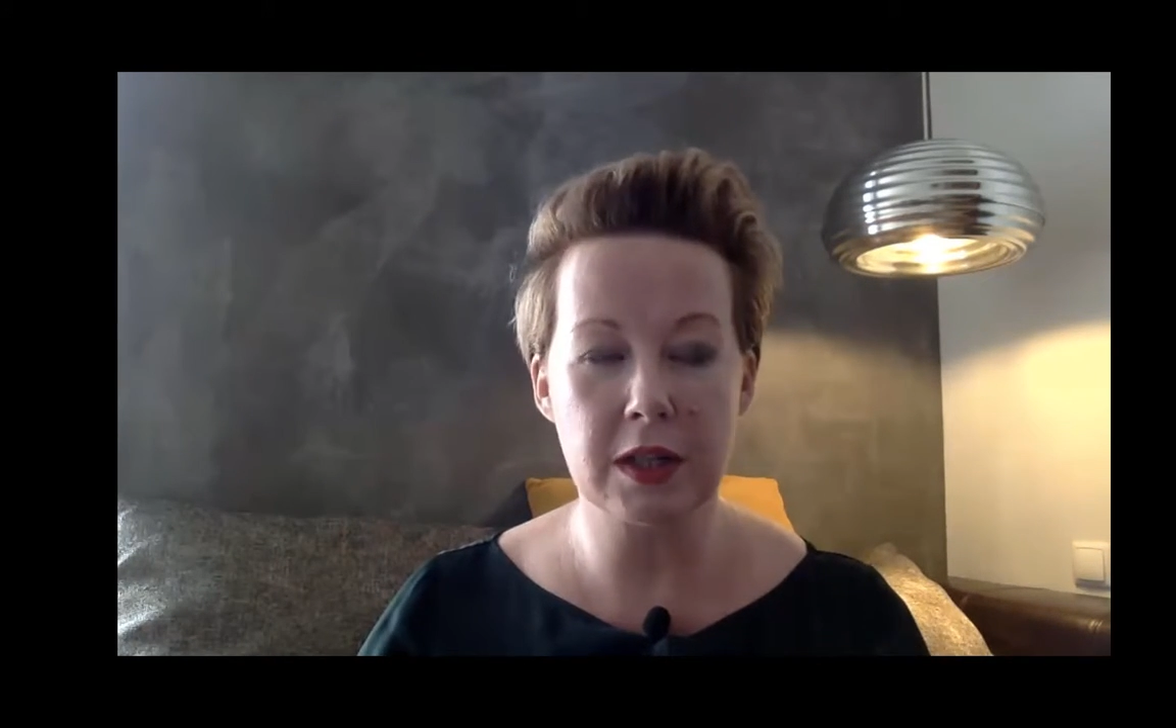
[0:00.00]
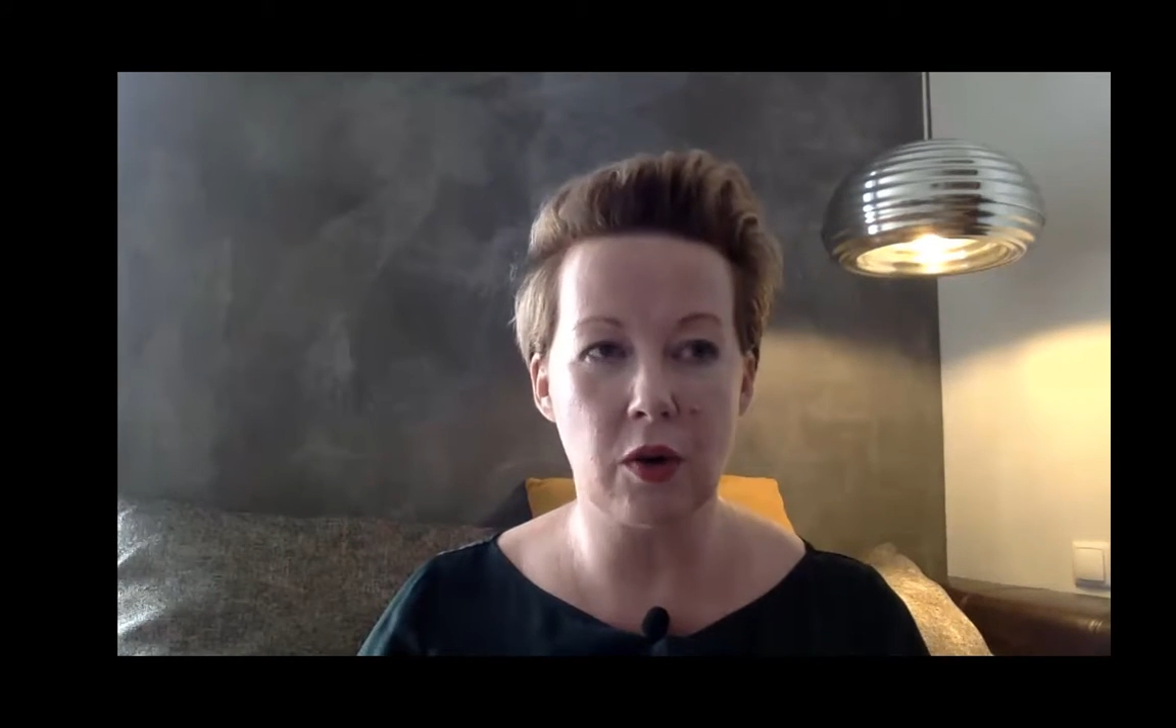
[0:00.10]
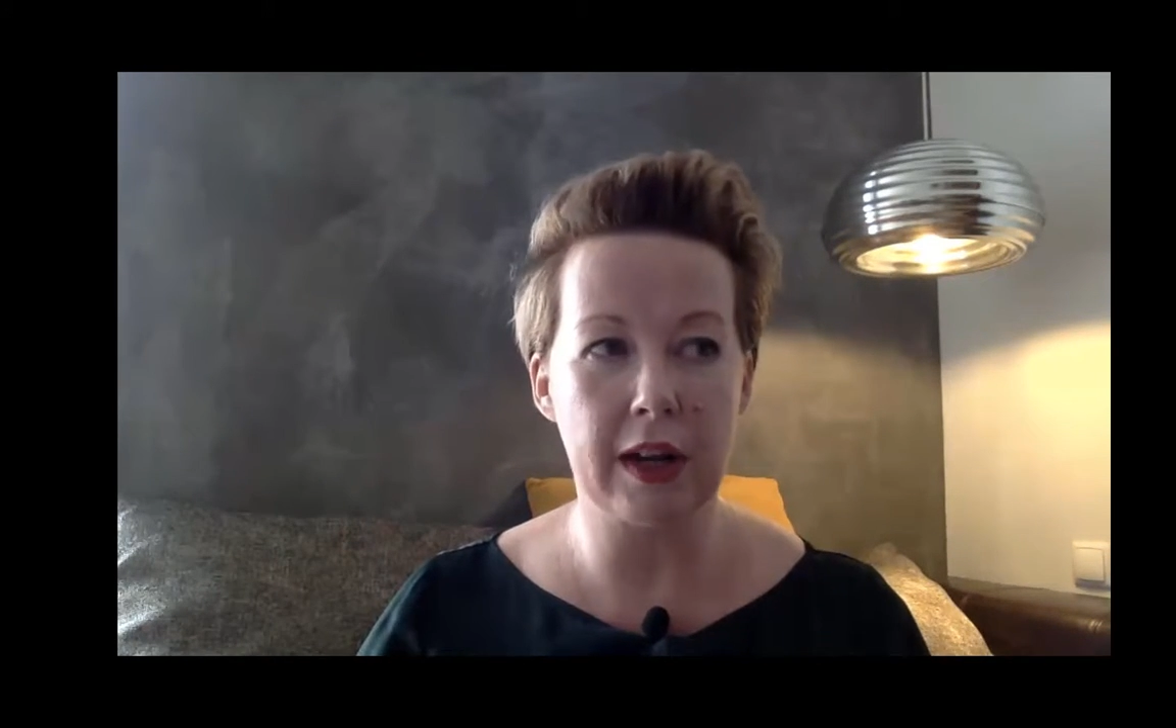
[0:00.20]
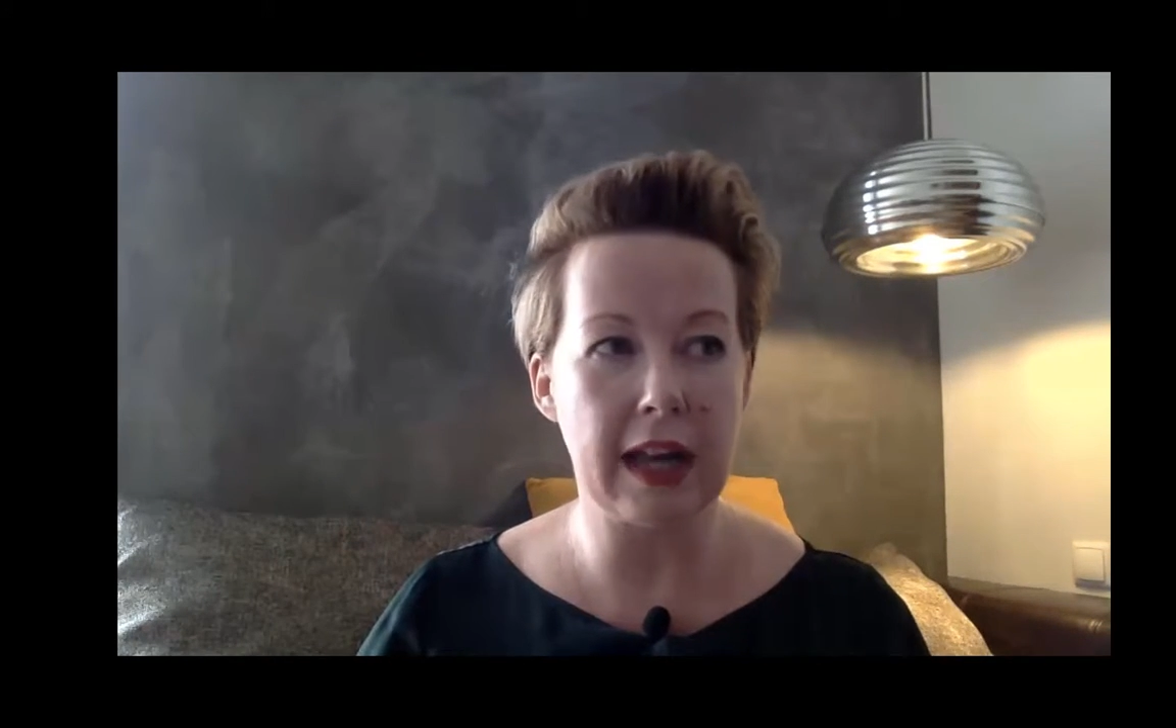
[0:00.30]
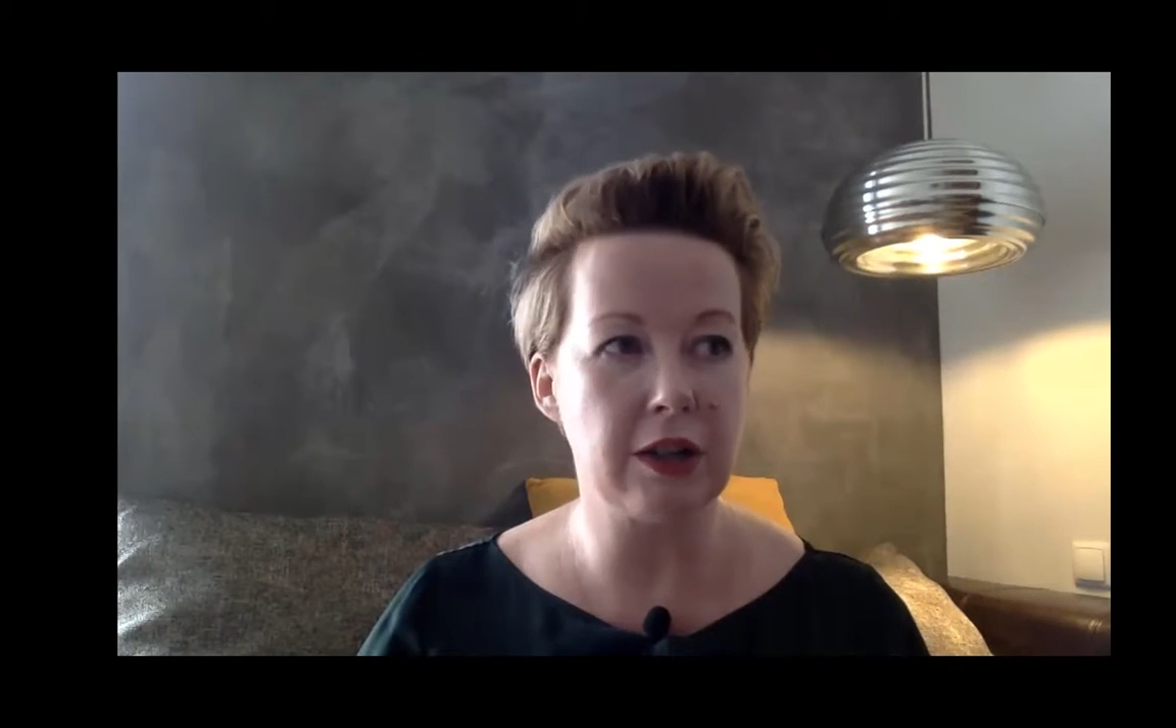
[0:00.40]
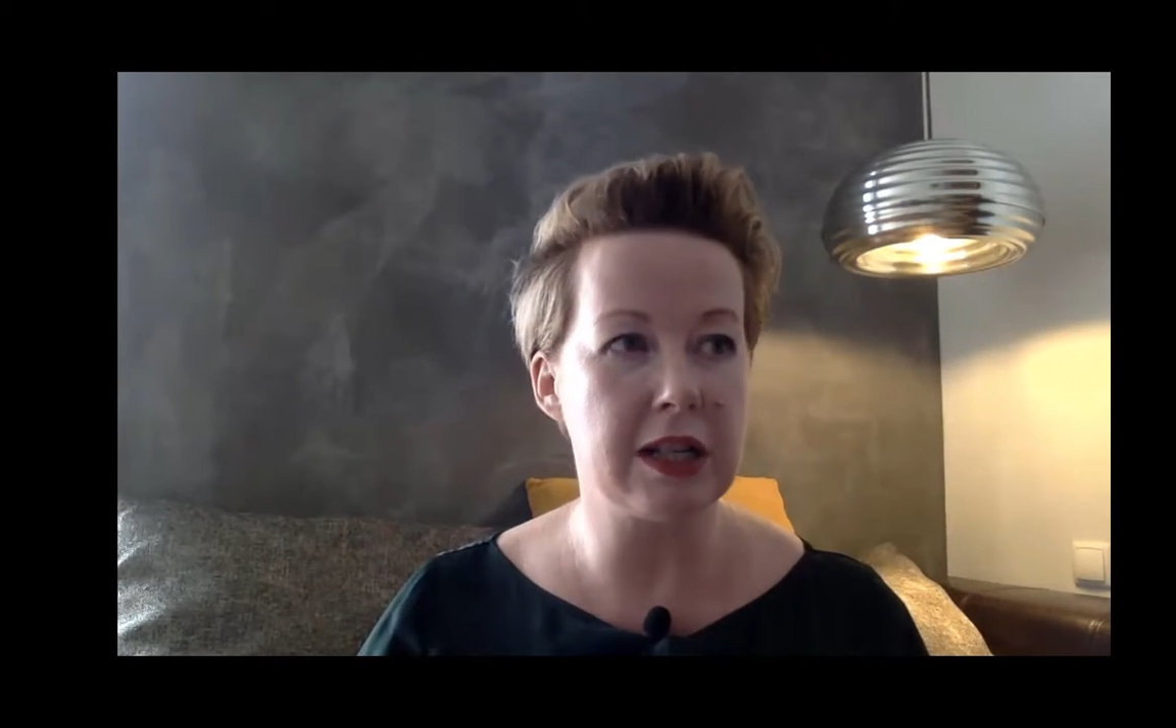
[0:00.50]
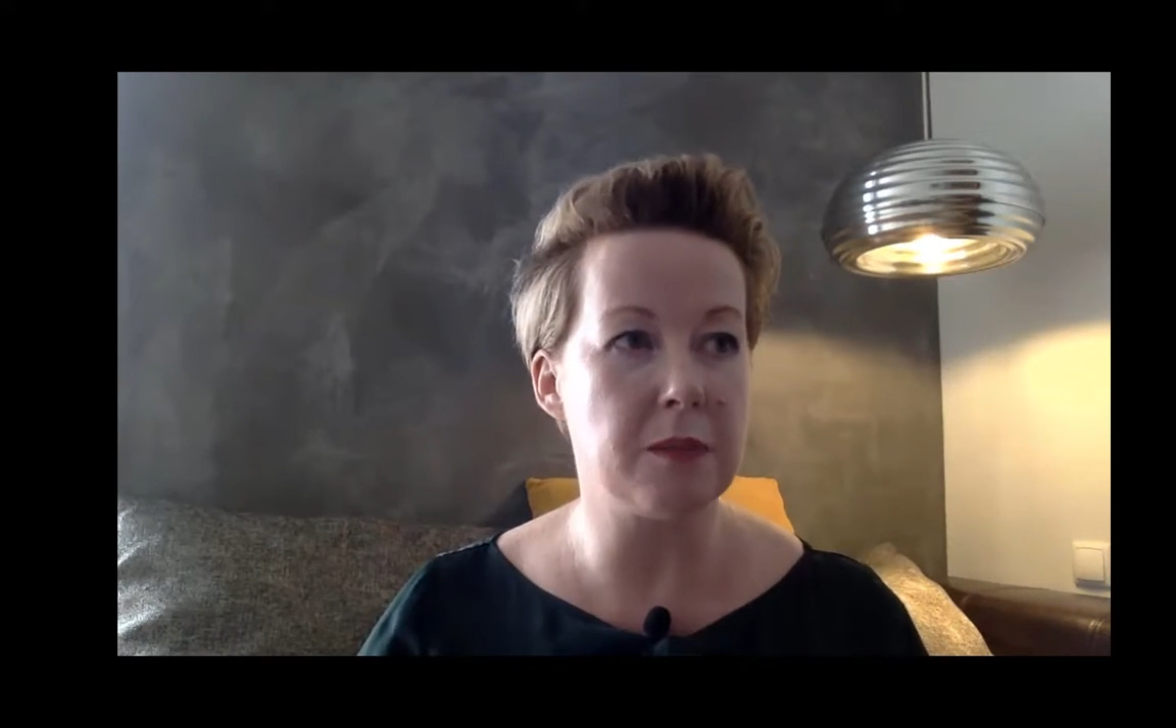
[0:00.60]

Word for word: was going out